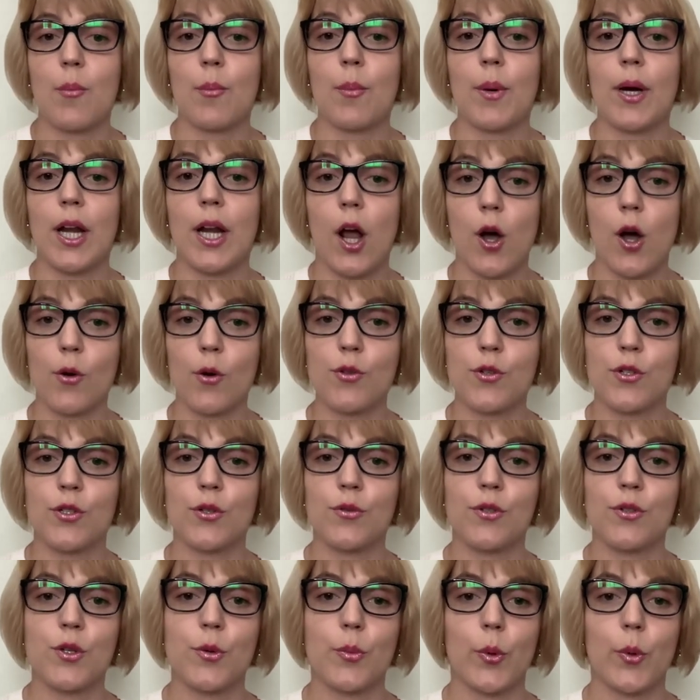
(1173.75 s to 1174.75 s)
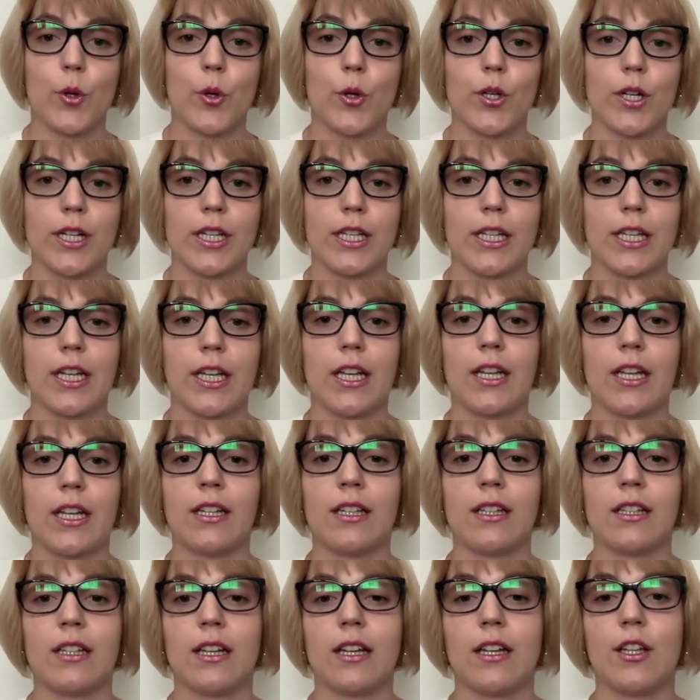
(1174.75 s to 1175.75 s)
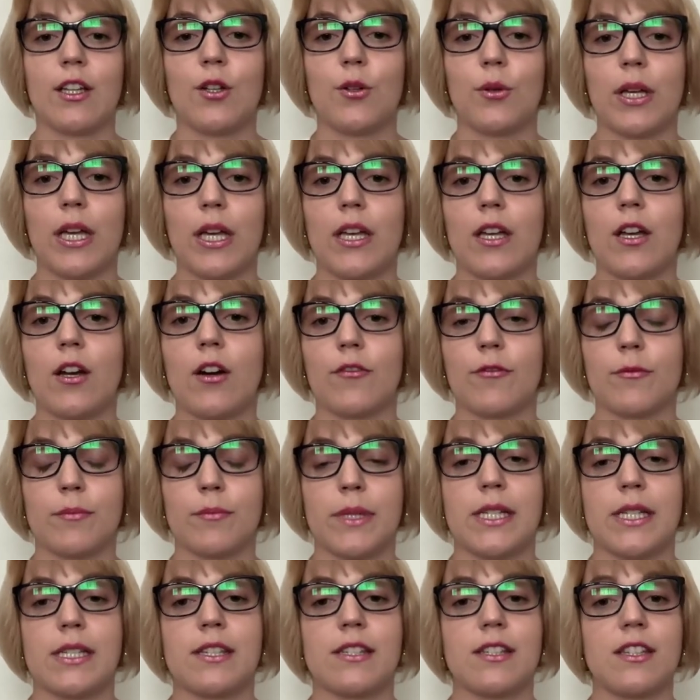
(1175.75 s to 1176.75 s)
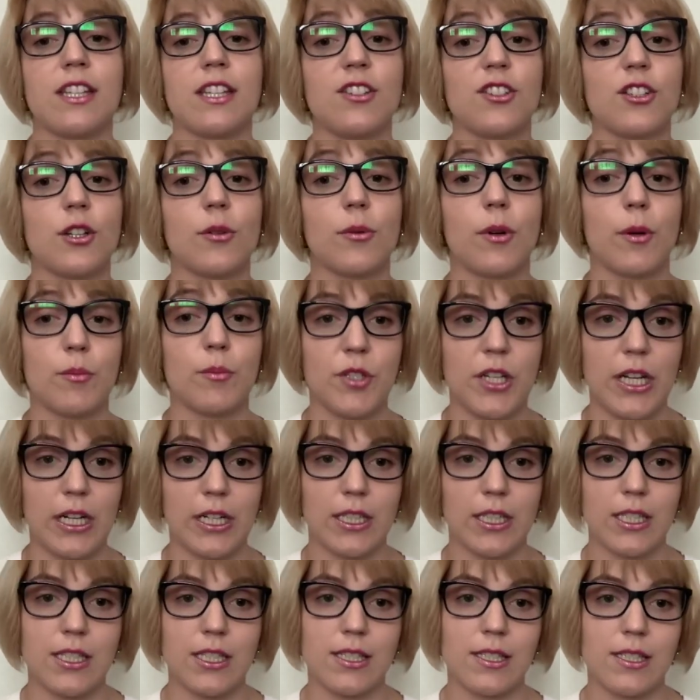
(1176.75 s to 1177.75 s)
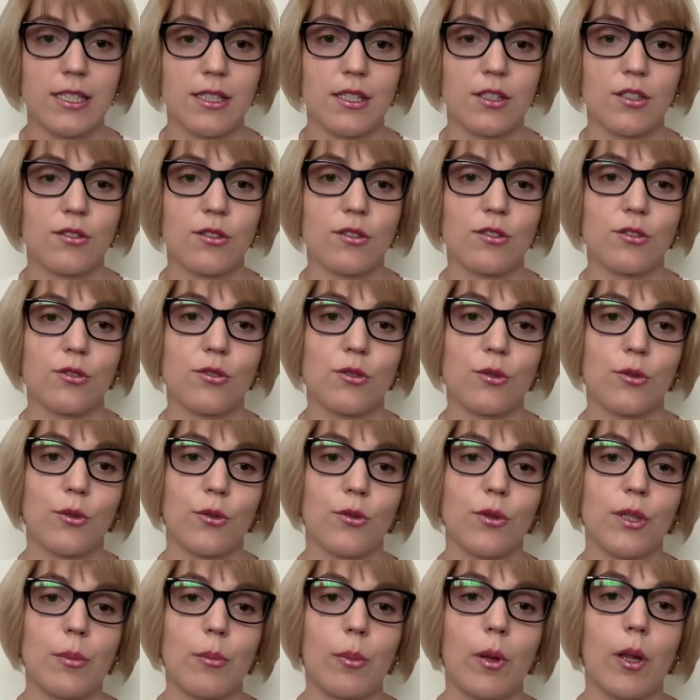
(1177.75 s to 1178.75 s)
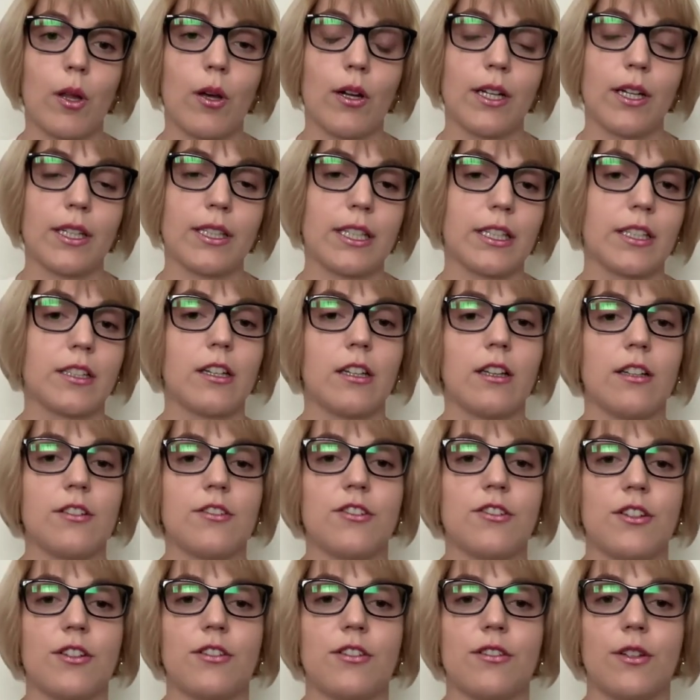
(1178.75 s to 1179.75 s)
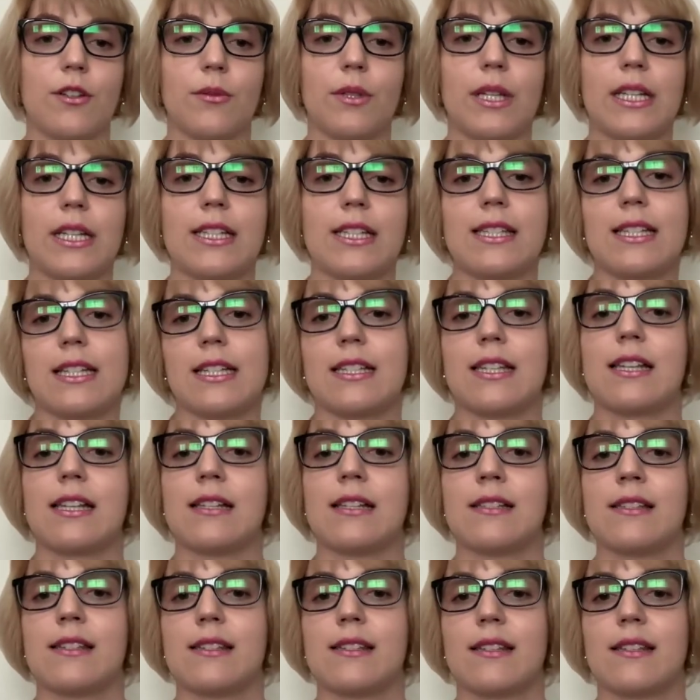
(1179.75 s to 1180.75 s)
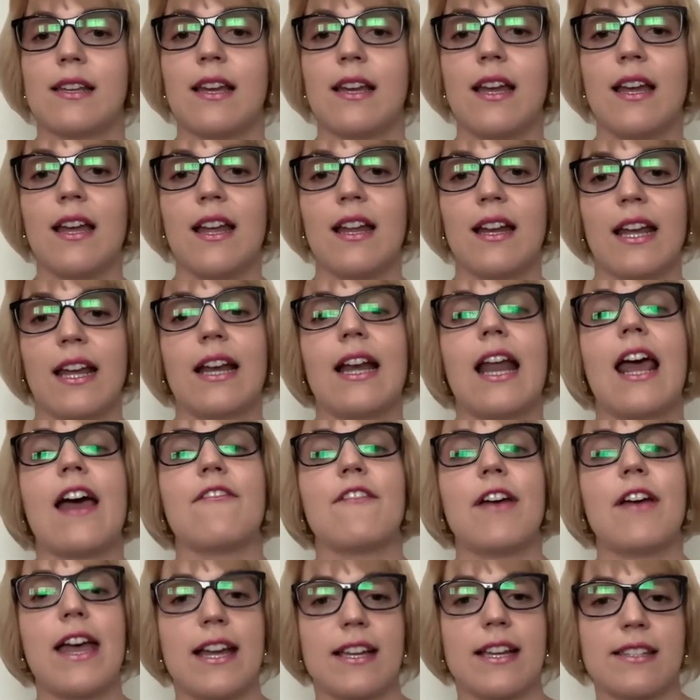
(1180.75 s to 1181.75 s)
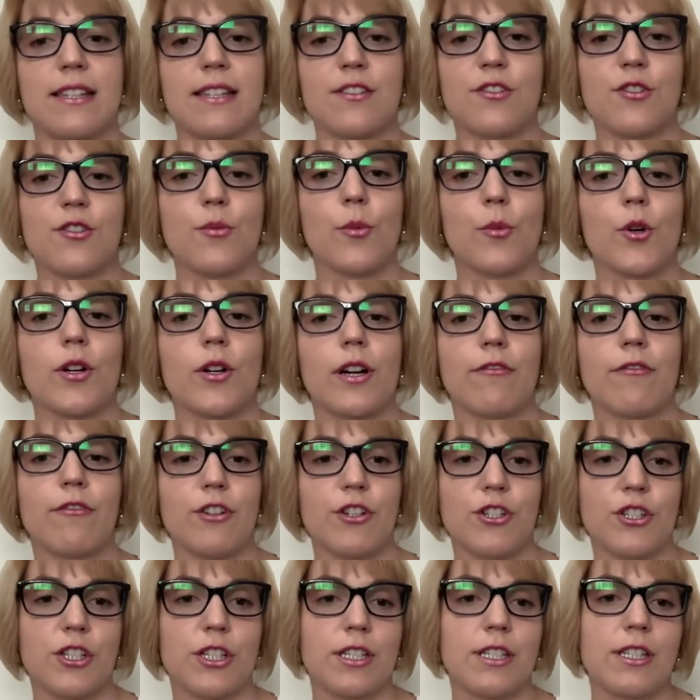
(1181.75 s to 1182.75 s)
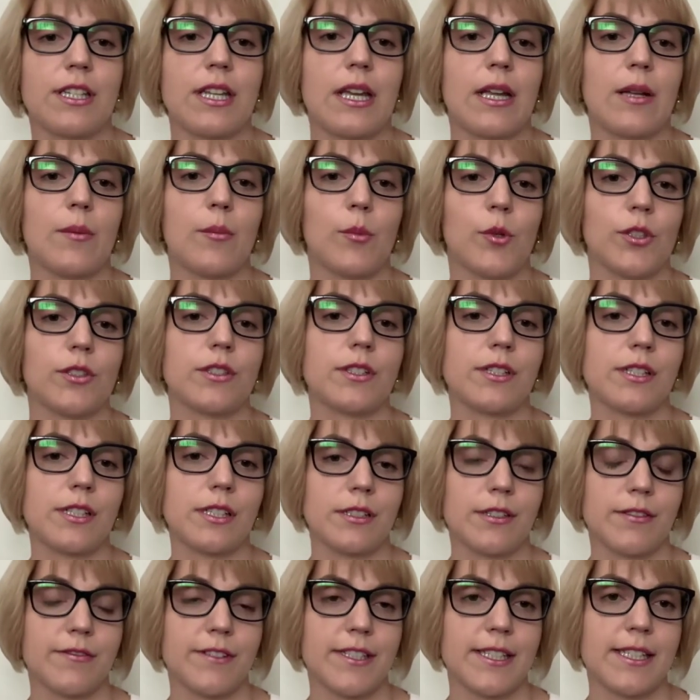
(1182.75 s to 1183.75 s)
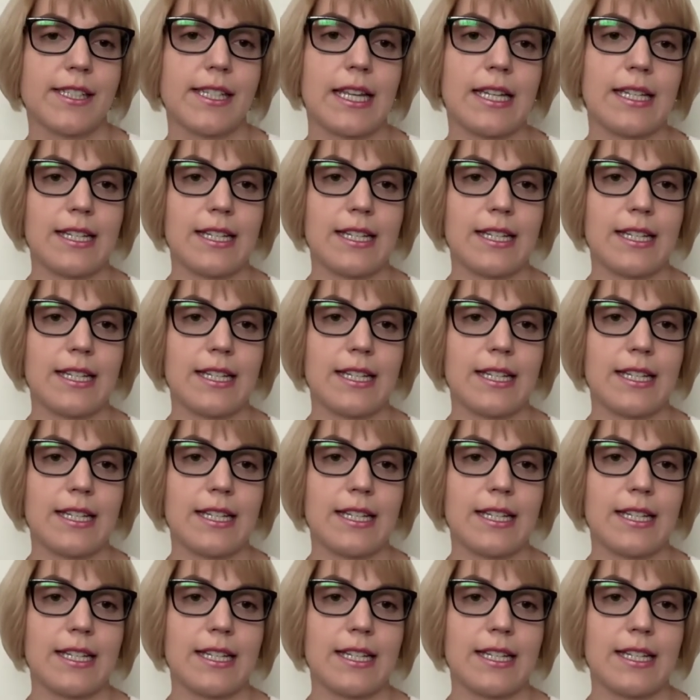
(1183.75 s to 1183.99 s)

but also supporting UK government's digital objectives to deploy technologies so that citizens can have access to more efficient and modern service.